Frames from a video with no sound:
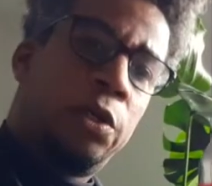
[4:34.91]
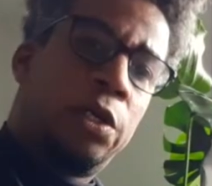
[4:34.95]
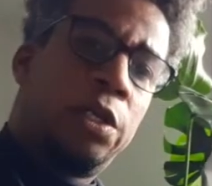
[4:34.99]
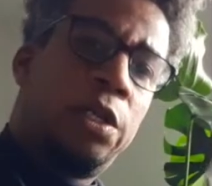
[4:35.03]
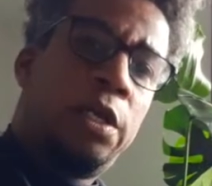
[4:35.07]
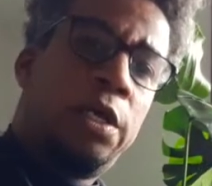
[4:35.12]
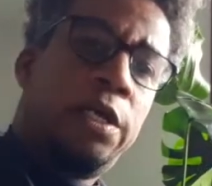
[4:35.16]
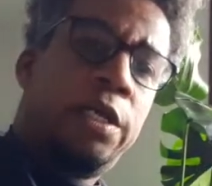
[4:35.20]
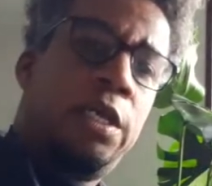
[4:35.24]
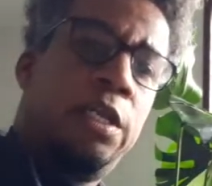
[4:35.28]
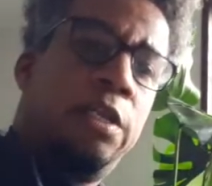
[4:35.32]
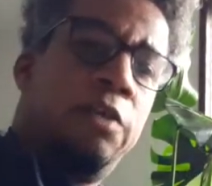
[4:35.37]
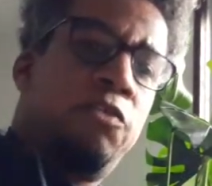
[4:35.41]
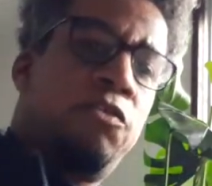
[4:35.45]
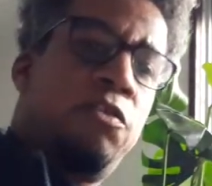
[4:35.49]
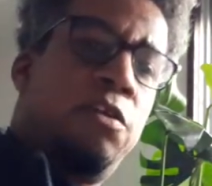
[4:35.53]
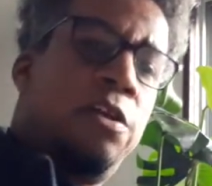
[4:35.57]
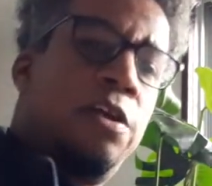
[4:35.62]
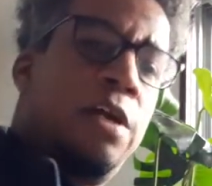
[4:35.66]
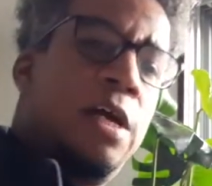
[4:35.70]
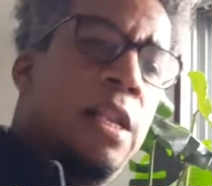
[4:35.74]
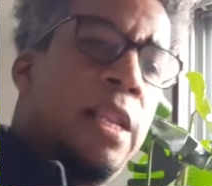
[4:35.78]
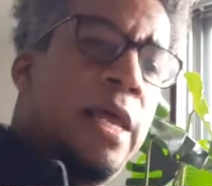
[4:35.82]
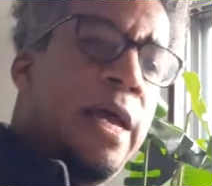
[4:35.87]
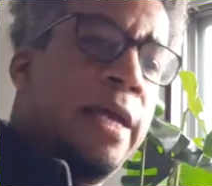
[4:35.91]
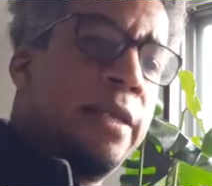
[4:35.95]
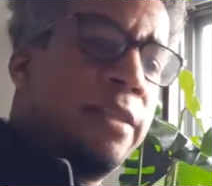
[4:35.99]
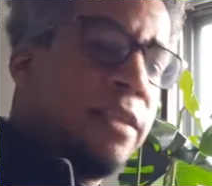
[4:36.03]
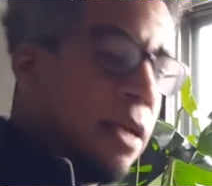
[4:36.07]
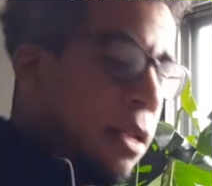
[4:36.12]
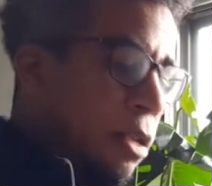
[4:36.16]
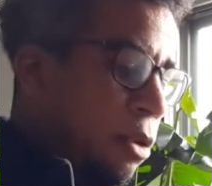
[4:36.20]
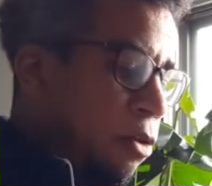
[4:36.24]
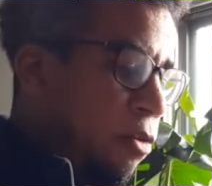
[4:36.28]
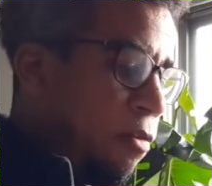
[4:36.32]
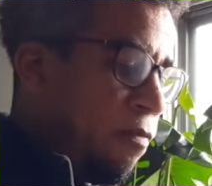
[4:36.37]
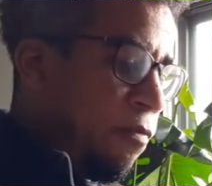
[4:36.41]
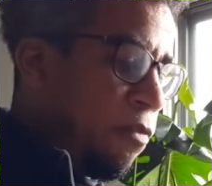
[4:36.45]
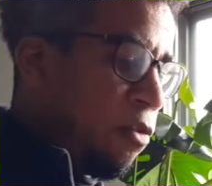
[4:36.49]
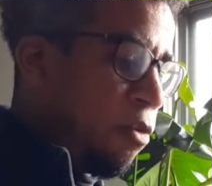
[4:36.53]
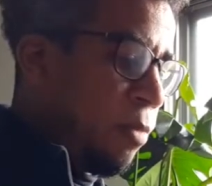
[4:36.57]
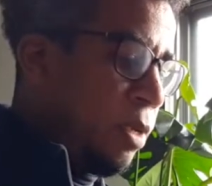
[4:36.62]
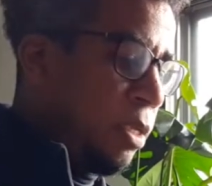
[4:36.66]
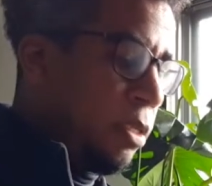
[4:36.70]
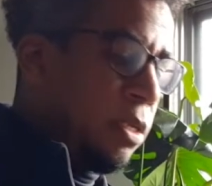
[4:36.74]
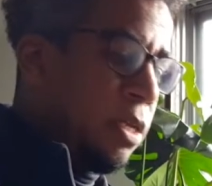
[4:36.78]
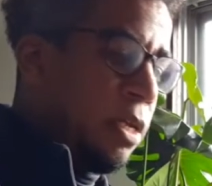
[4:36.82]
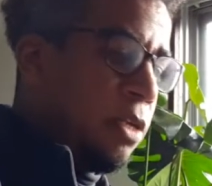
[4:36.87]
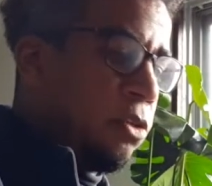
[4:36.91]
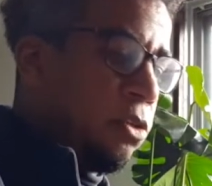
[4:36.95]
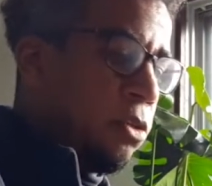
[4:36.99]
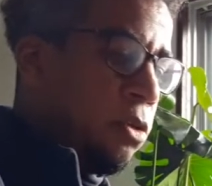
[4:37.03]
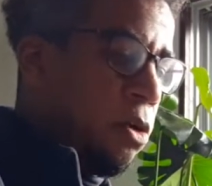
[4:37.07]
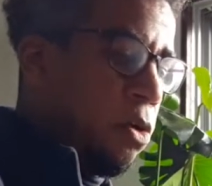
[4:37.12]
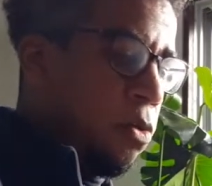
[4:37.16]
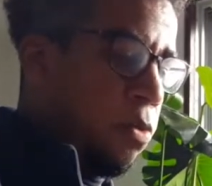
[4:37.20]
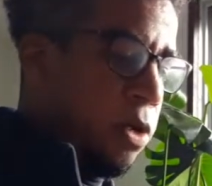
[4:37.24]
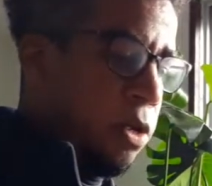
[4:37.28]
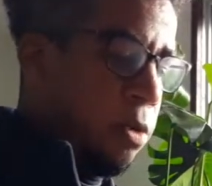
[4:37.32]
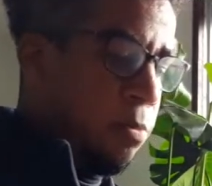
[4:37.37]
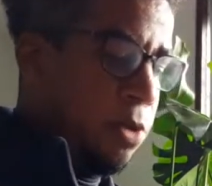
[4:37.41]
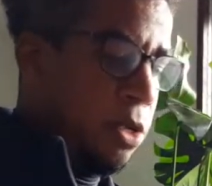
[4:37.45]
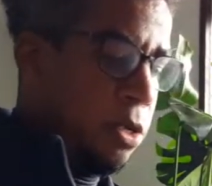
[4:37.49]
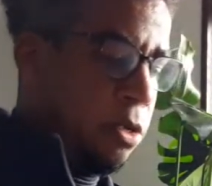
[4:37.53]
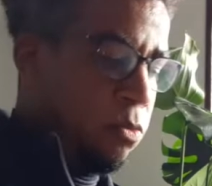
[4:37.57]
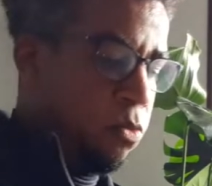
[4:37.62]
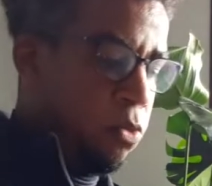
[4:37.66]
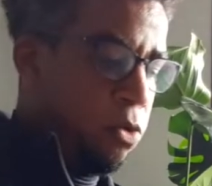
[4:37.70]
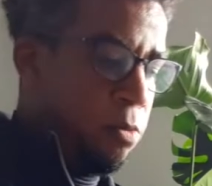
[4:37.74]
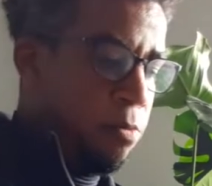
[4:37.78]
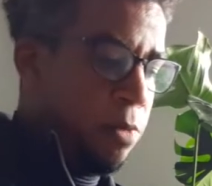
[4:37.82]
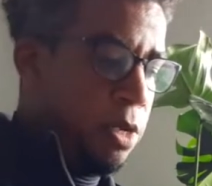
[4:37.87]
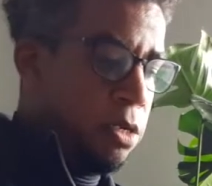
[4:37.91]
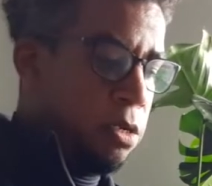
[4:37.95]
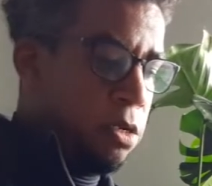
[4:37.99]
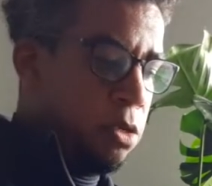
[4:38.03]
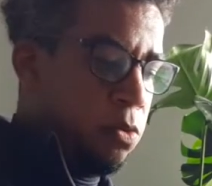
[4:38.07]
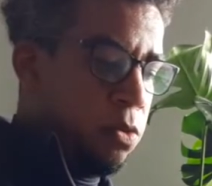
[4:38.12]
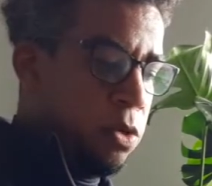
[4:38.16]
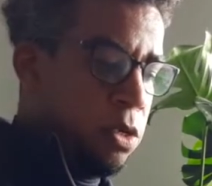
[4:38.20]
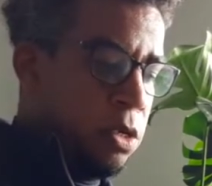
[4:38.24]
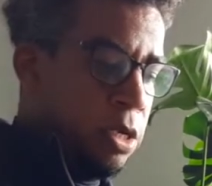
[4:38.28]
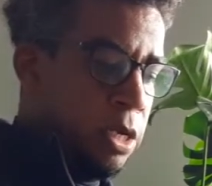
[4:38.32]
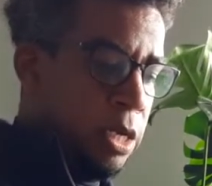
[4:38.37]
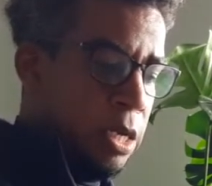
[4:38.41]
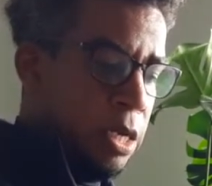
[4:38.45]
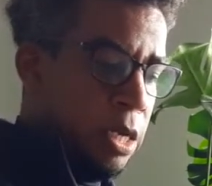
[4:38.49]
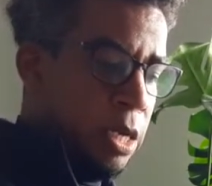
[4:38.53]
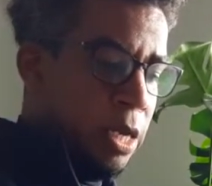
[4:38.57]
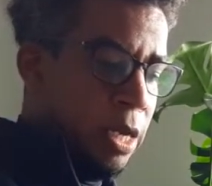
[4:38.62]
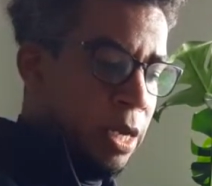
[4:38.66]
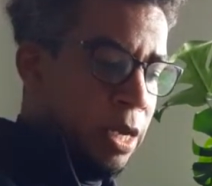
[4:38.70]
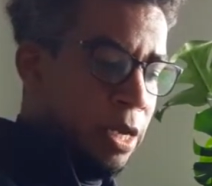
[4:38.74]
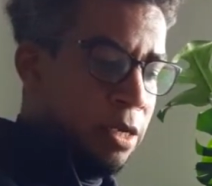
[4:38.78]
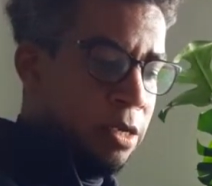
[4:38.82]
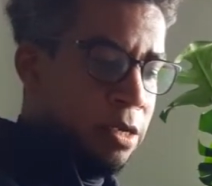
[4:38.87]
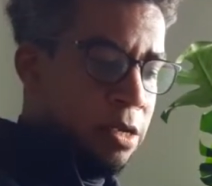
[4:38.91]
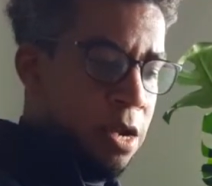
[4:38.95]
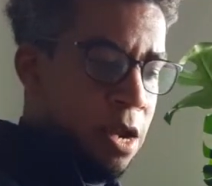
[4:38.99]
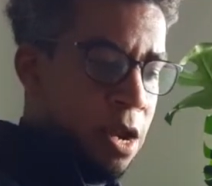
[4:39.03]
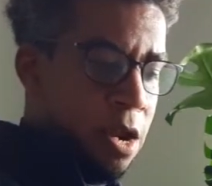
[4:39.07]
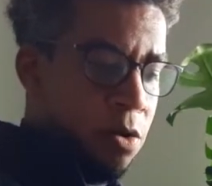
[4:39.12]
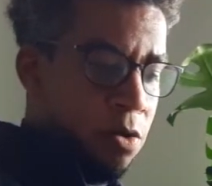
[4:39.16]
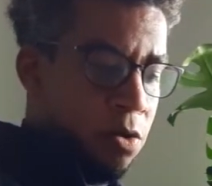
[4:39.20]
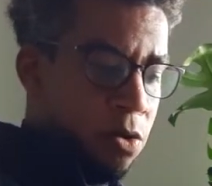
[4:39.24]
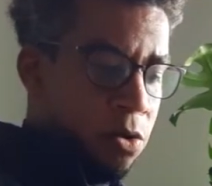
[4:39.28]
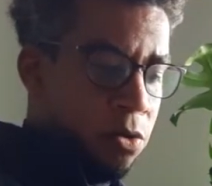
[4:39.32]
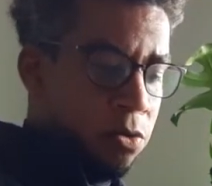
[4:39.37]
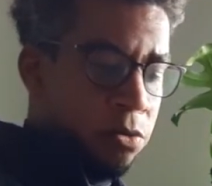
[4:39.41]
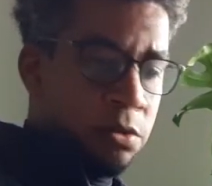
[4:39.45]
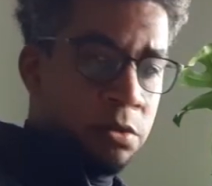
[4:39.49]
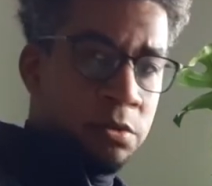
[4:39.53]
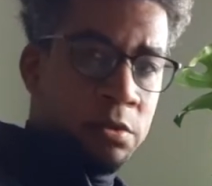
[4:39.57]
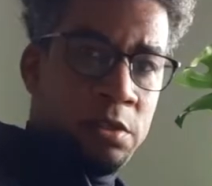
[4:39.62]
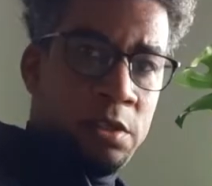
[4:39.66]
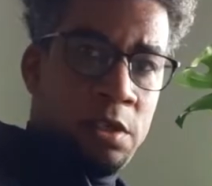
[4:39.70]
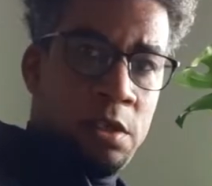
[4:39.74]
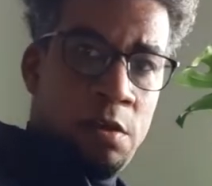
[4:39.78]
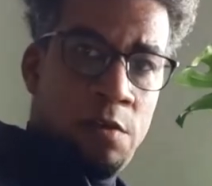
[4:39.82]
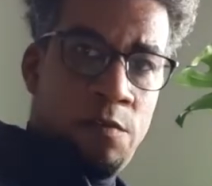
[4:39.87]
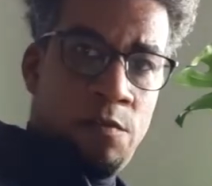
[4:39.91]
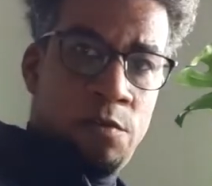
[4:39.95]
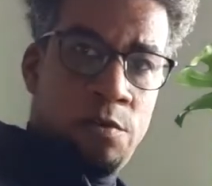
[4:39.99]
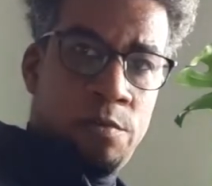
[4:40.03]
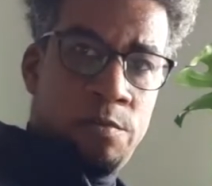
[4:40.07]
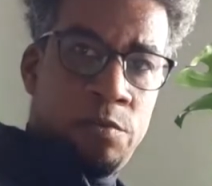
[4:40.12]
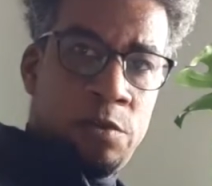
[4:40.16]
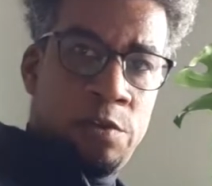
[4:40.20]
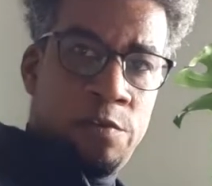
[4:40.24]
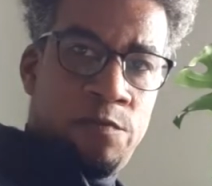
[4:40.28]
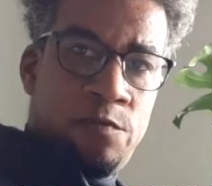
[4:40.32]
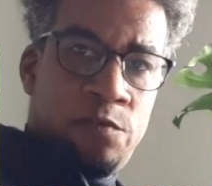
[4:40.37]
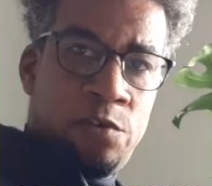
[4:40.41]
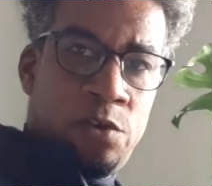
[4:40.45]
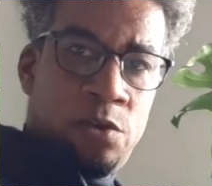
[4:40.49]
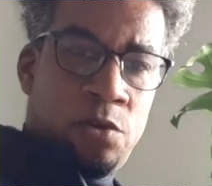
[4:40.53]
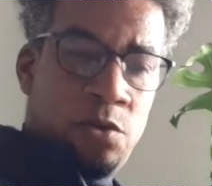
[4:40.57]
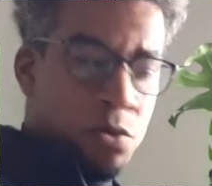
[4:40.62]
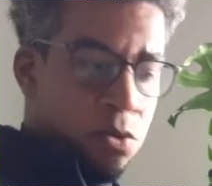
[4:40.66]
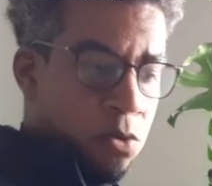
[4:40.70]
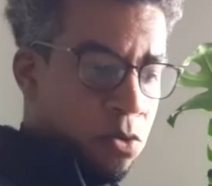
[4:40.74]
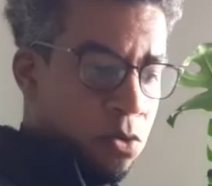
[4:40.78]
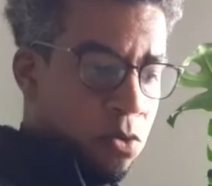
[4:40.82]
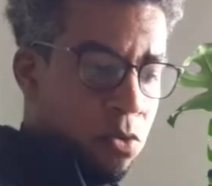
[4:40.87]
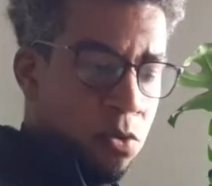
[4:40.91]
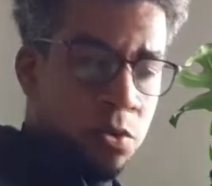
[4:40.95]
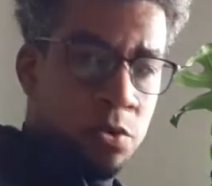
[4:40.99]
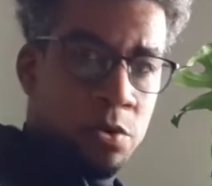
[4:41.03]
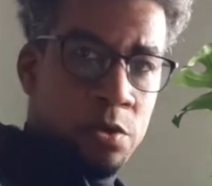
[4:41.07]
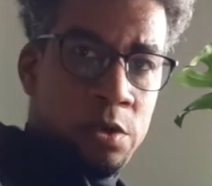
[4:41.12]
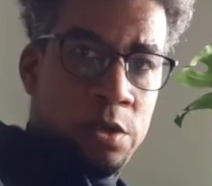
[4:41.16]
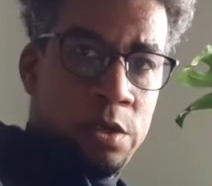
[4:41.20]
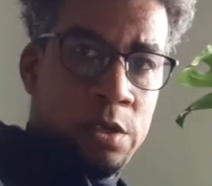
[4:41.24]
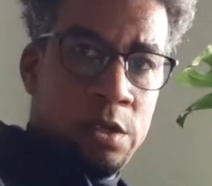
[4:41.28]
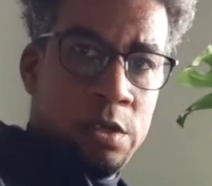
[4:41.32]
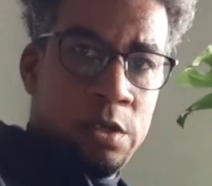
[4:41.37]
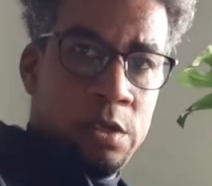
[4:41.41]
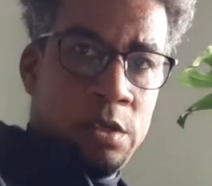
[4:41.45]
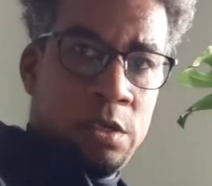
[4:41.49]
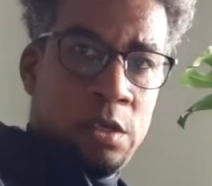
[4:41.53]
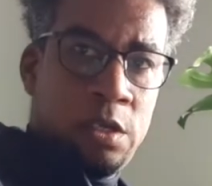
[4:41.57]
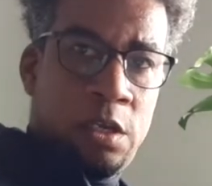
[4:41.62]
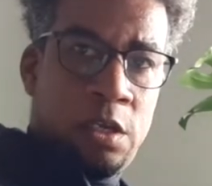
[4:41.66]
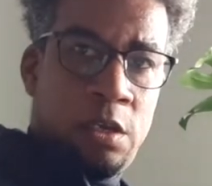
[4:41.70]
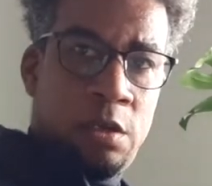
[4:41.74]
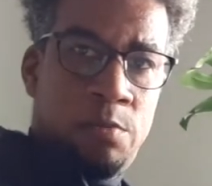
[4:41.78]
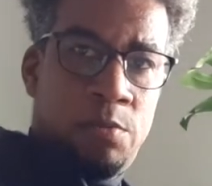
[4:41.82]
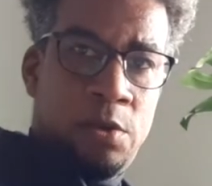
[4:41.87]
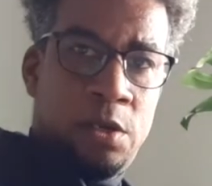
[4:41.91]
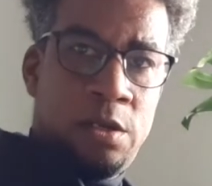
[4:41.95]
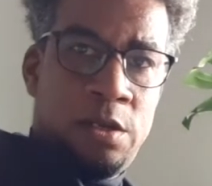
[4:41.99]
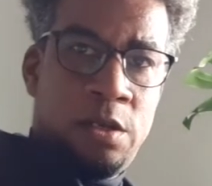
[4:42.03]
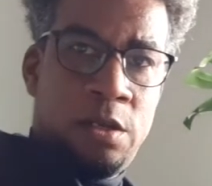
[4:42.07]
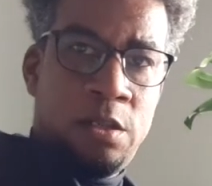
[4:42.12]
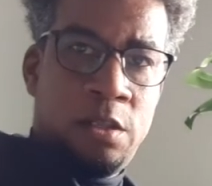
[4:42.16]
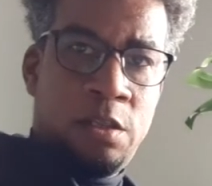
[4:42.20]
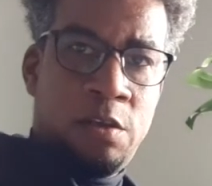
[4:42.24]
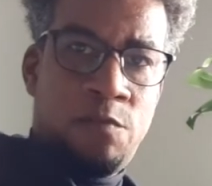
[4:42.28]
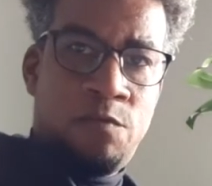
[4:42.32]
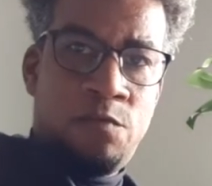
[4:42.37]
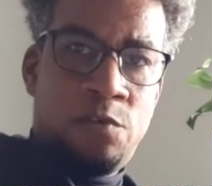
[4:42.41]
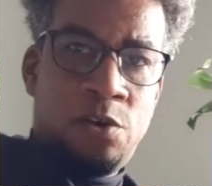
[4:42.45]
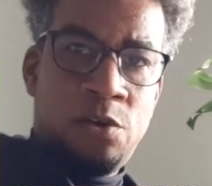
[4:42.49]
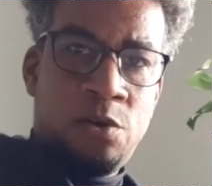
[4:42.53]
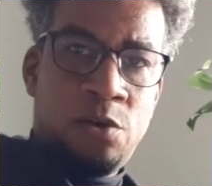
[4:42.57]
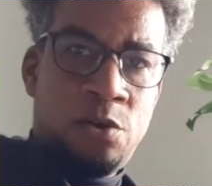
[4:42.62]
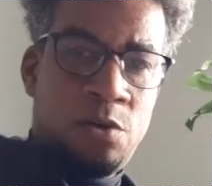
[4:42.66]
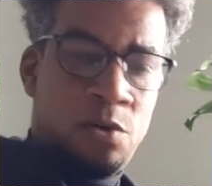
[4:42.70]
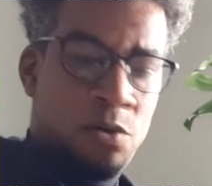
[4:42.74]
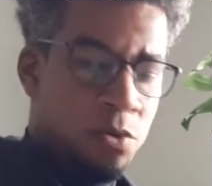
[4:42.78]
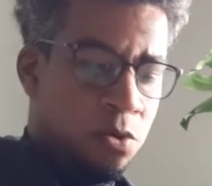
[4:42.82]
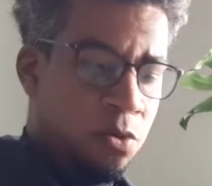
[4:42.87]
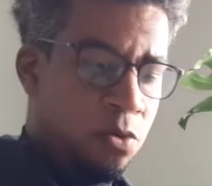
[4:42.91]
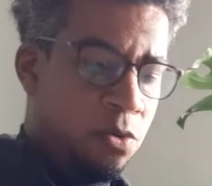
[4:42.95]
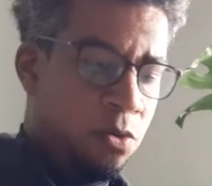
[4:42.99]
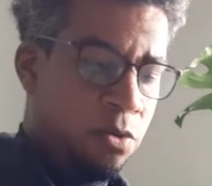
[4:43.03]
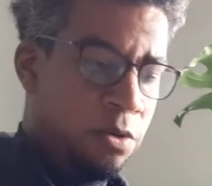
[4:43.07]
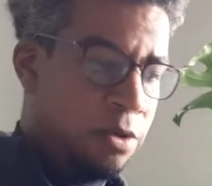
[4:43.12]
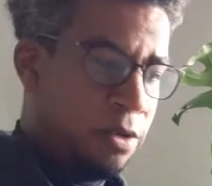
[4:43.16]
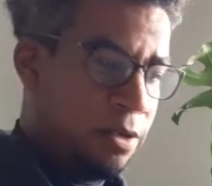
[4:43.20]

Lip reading: clunkiness in there. I like that little fermentation. Oh, wait a minute. What am I doing? Daryl, give him a view. Keep it in the view.